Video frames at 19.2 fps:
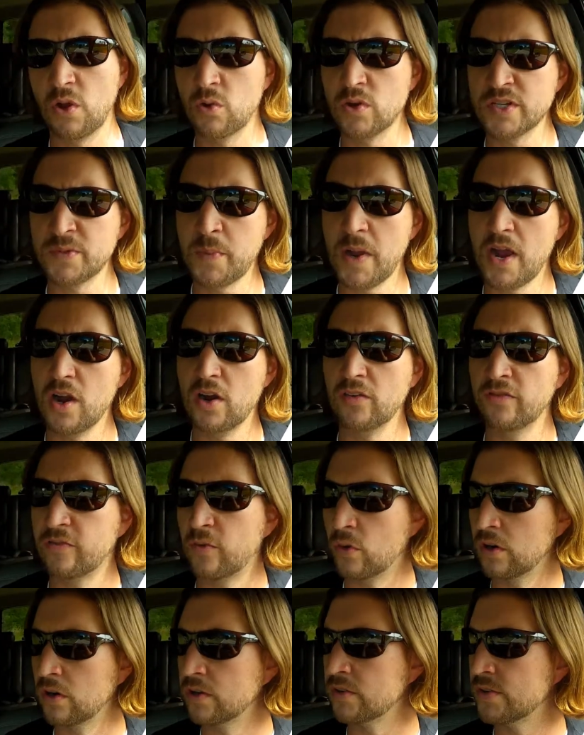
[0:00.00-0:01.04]
horsepower,
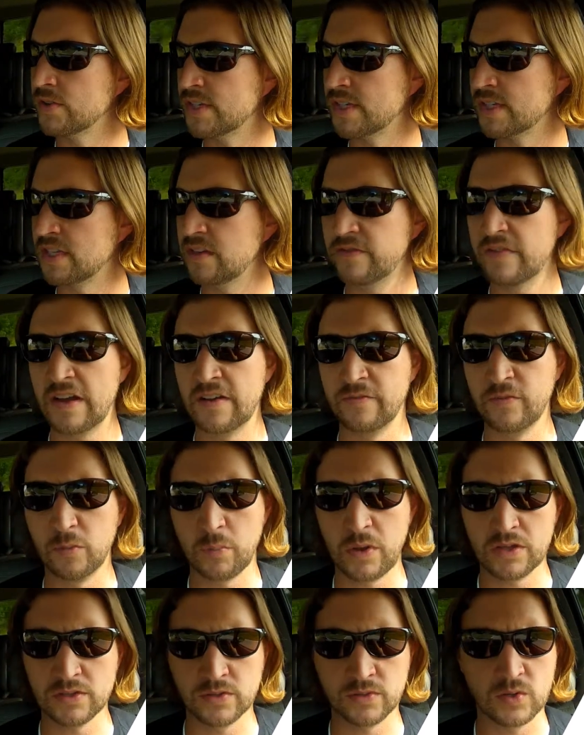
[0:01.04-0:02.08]
465
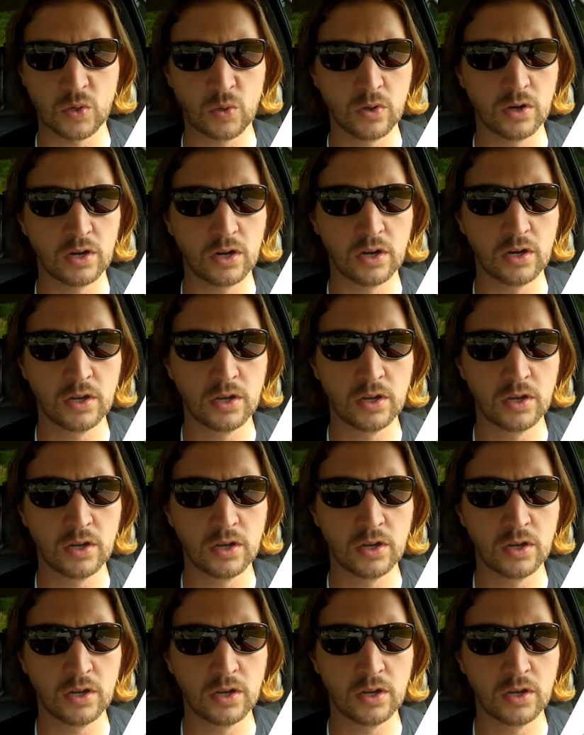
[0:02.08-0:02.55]
foot-pounds of torque.